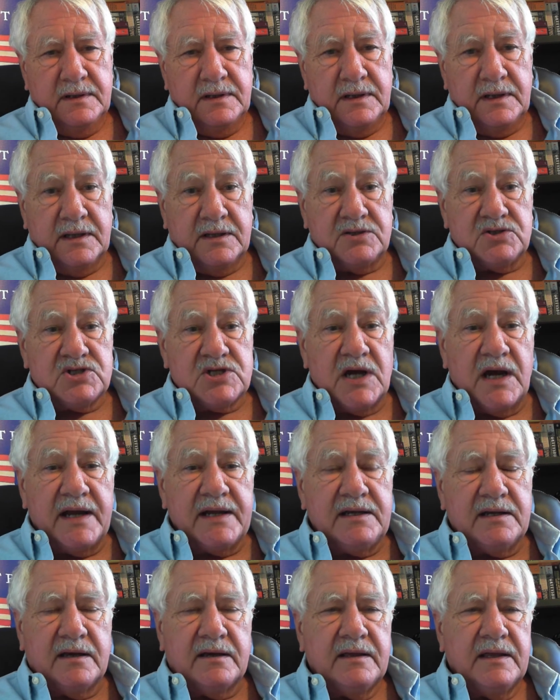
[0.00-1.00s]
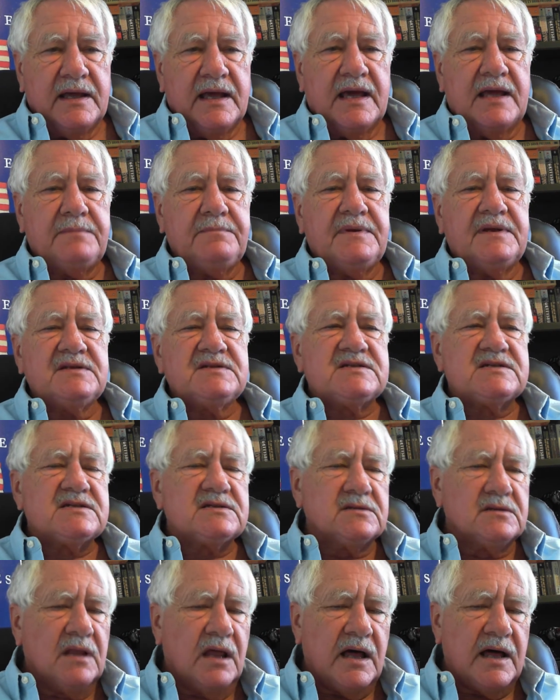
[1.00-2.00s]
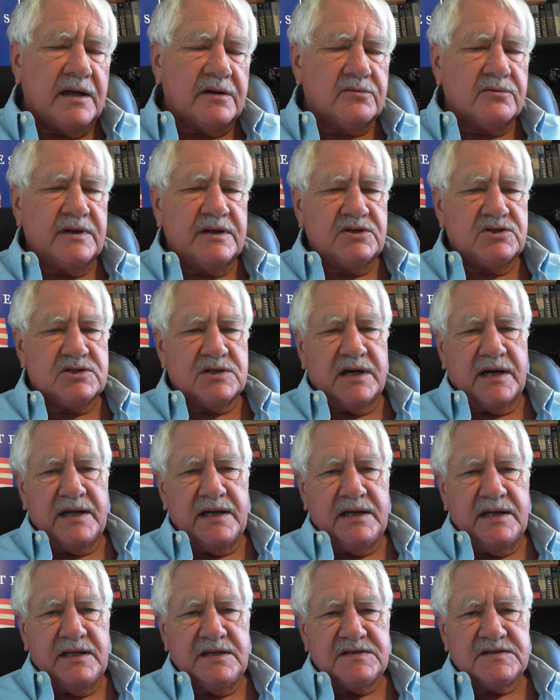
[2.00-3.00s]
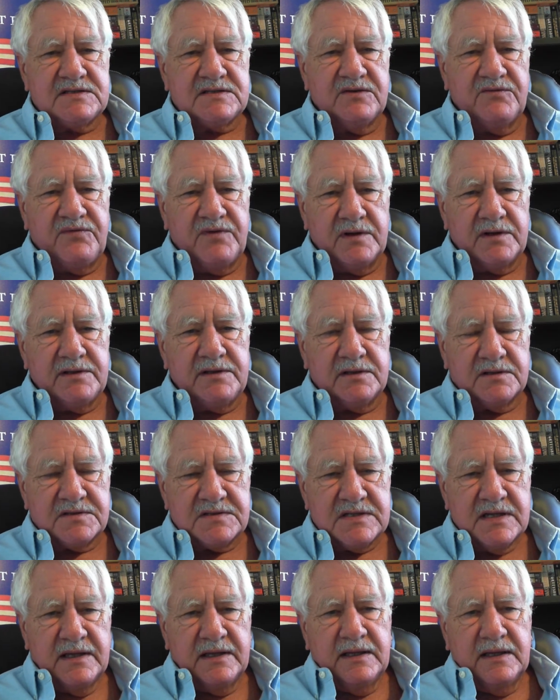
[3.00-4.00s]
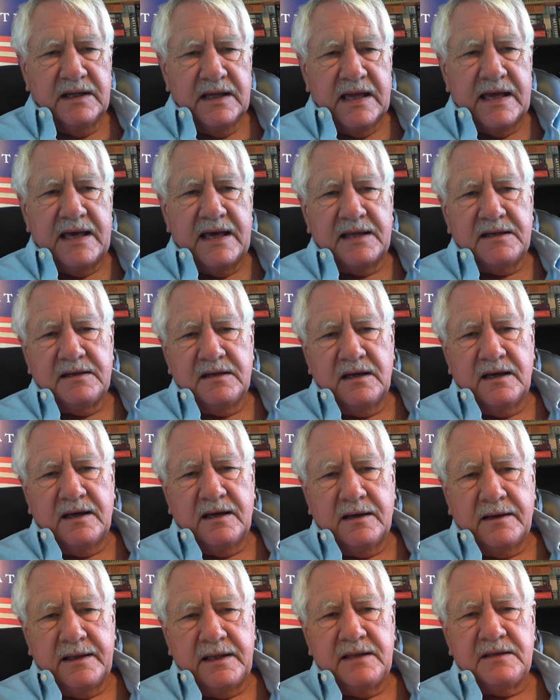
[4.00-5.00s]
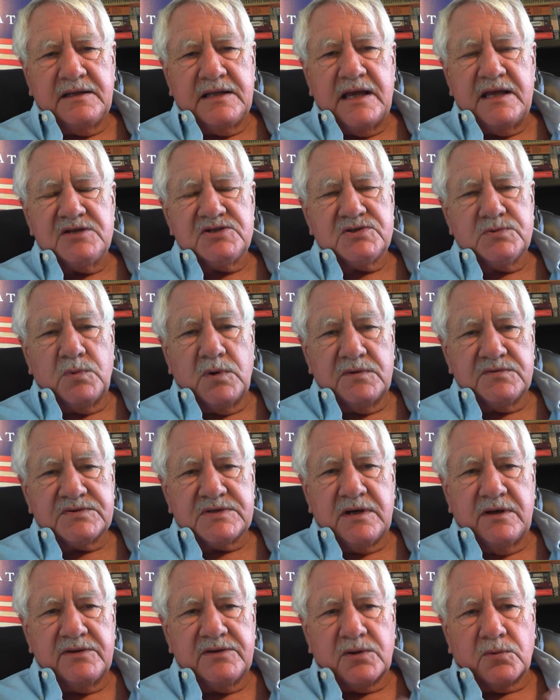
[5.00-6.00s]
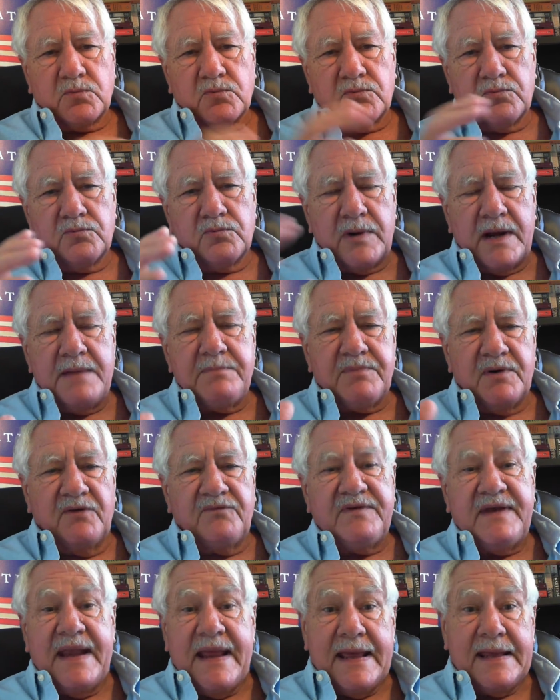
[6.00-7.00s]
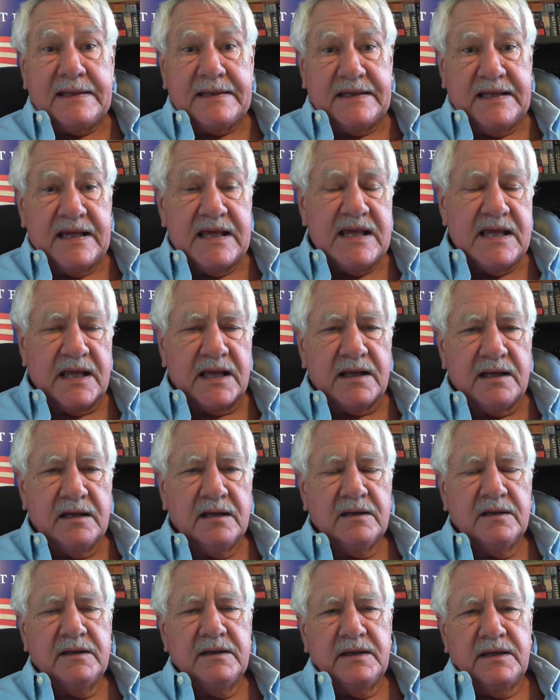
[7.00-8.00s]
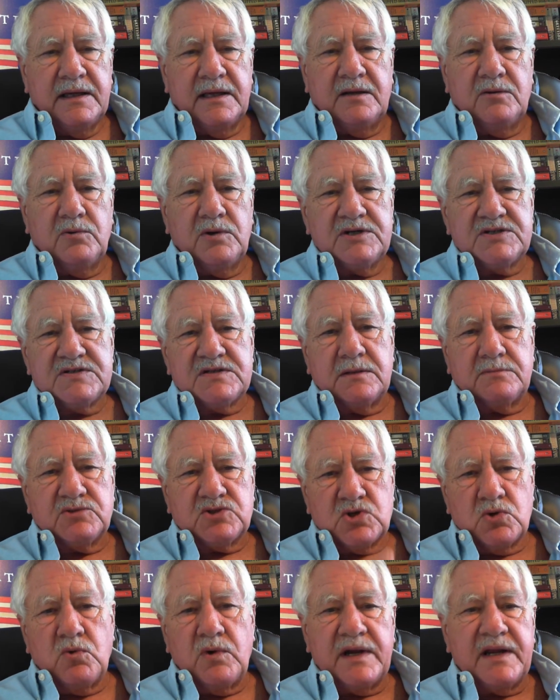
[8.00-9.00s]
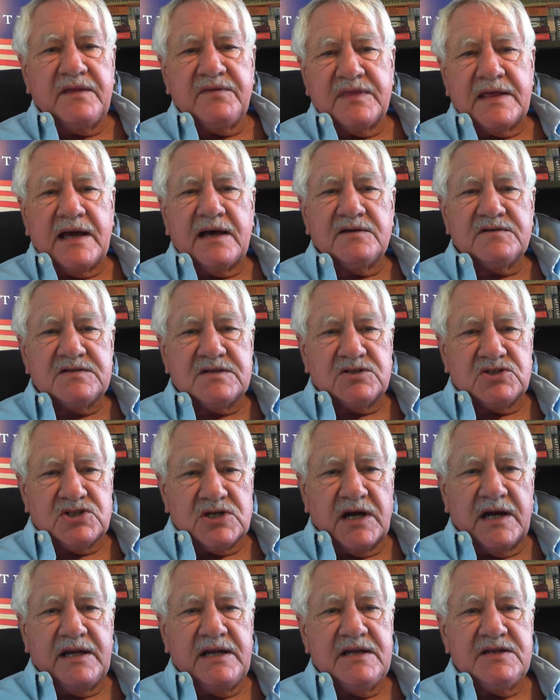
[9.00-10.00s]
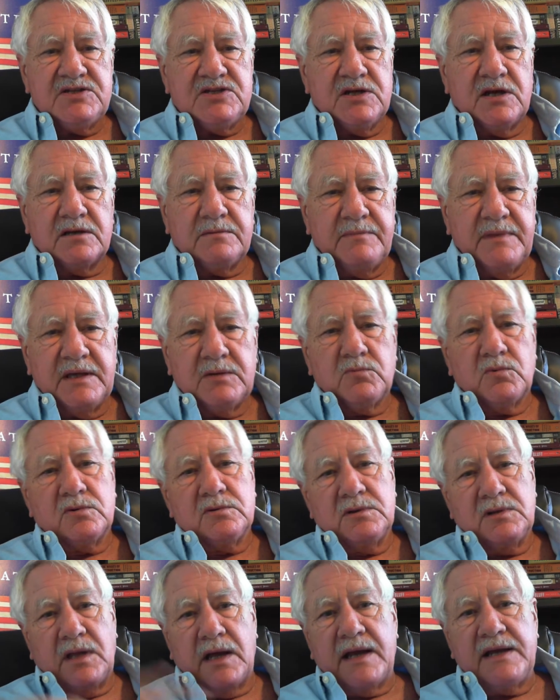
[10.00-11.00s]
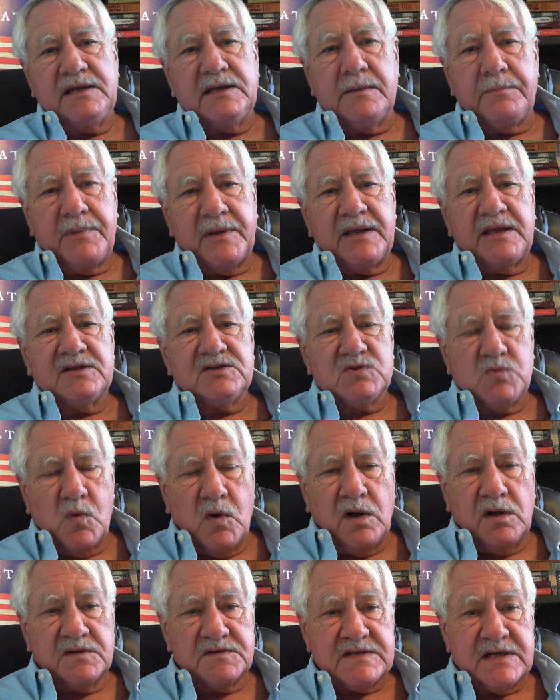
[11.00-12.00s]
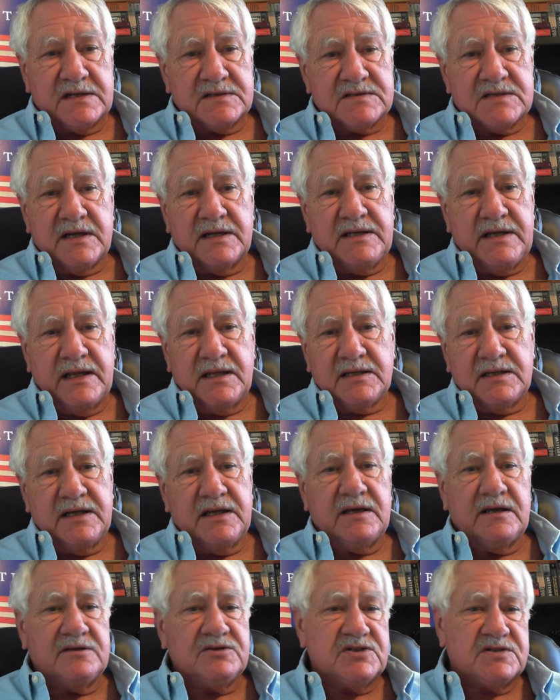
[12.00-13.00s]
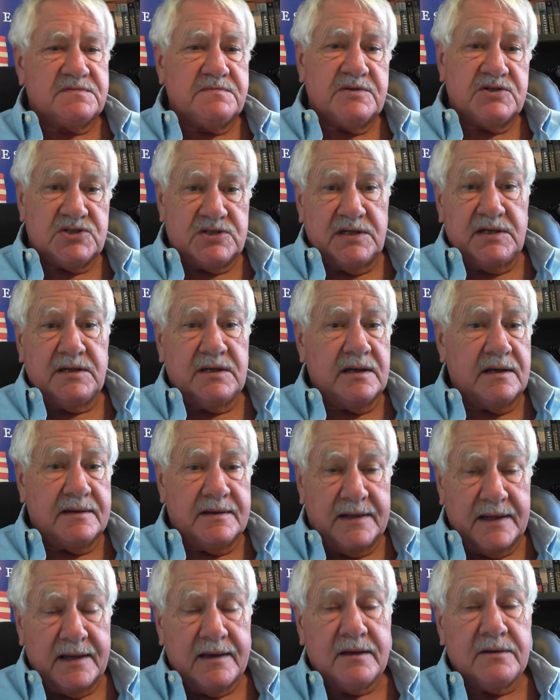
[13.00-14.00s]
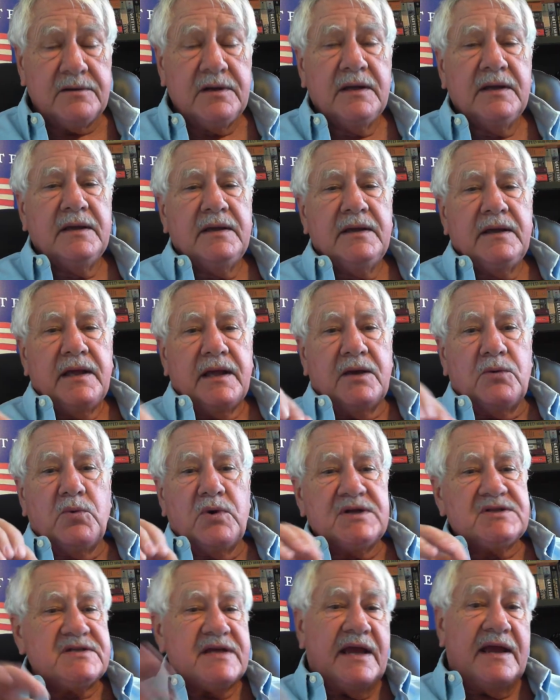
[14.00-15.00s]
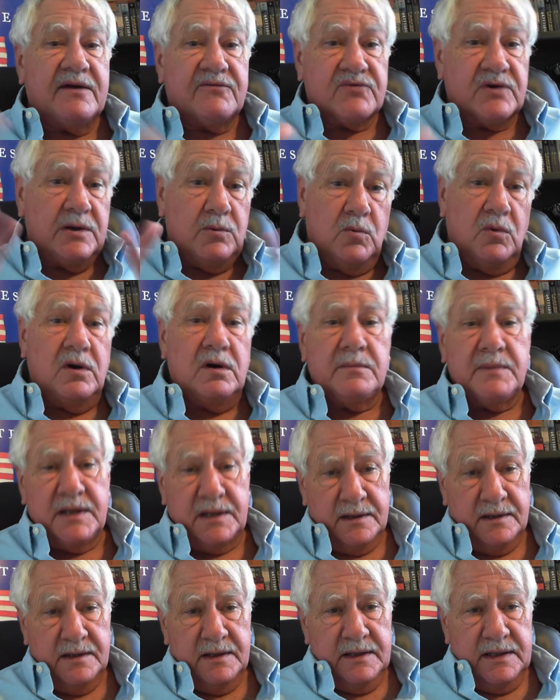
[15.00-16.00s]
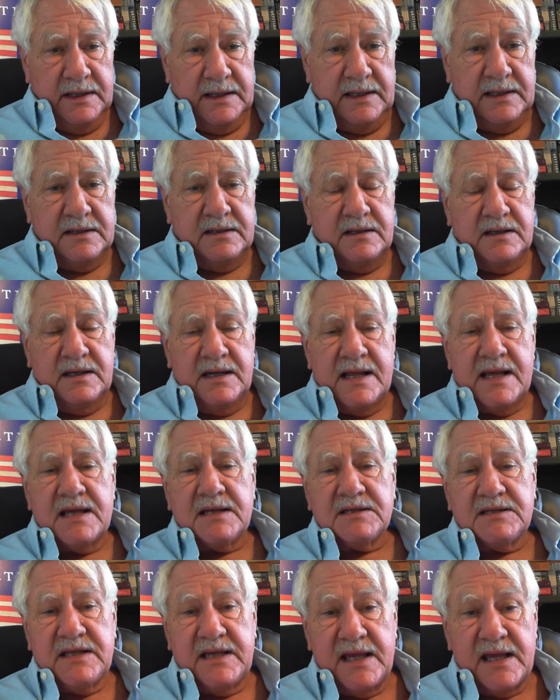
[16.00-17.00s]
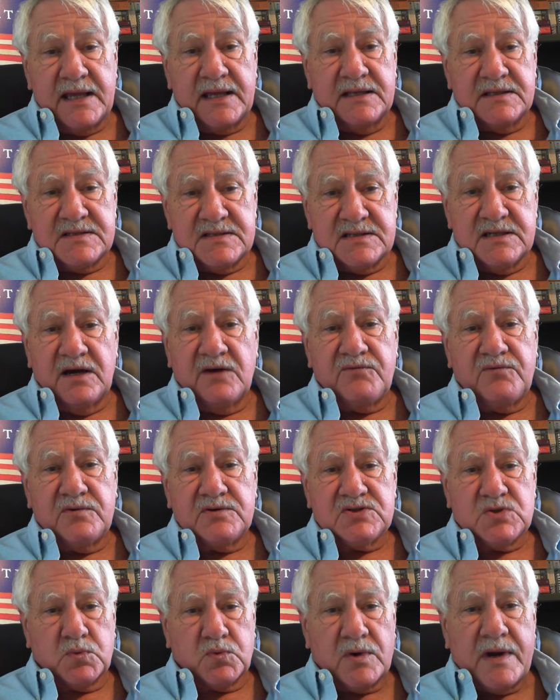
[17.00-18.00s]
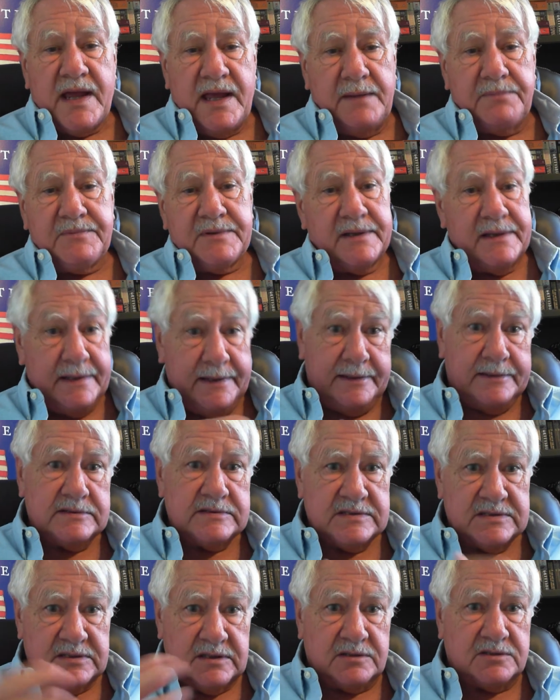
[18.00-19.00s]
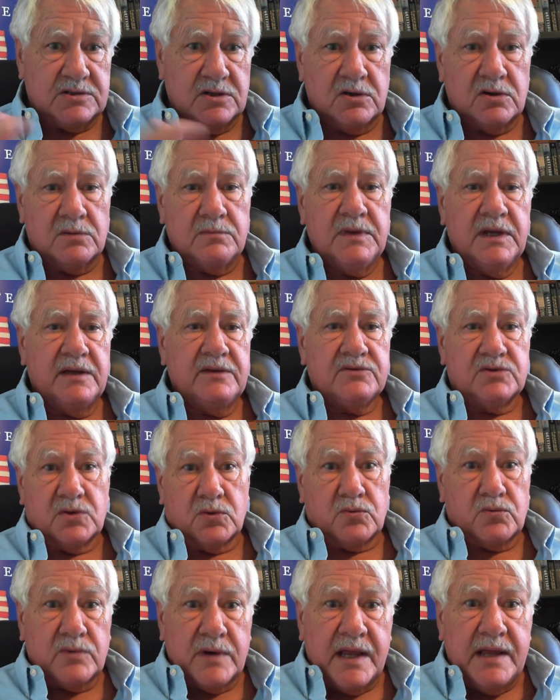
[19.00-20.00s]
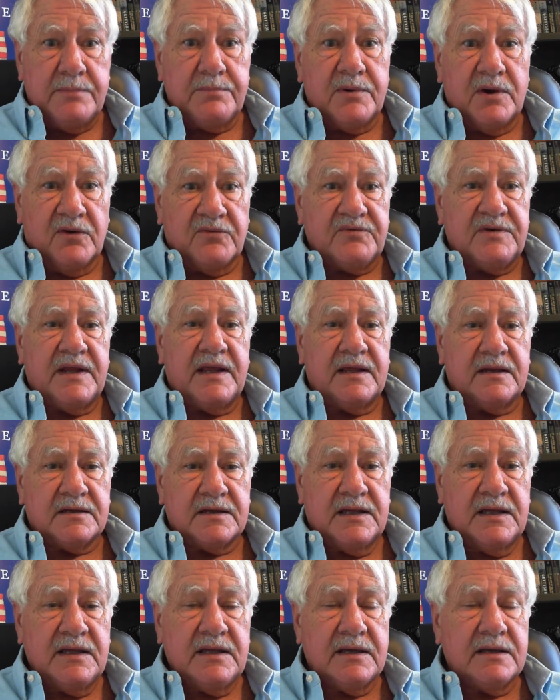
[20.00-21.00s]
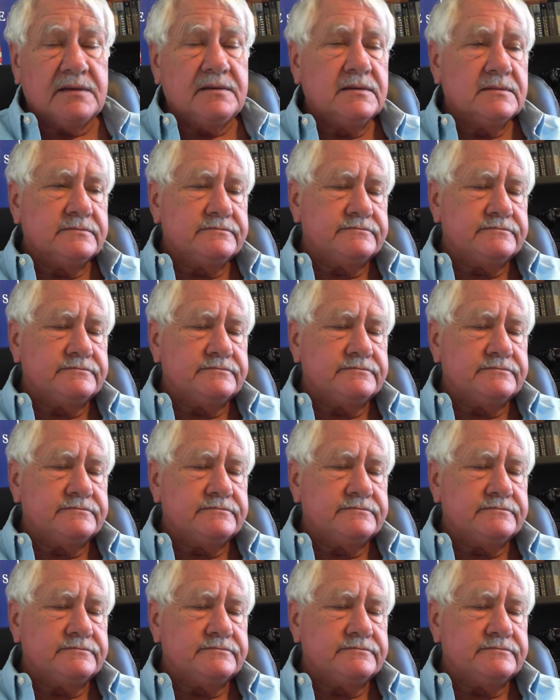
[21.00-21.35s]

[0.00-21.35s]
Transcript: in China, had been slaughtering Chinese civilians, had uh, engaged in what was called the Rape of Nanking, in which some 20,000 Chinese young men were lined up against walls outside Nanking and just machine gunned down, in which every woman in Nanking itself was raped, hence the term the Rape of Nanking.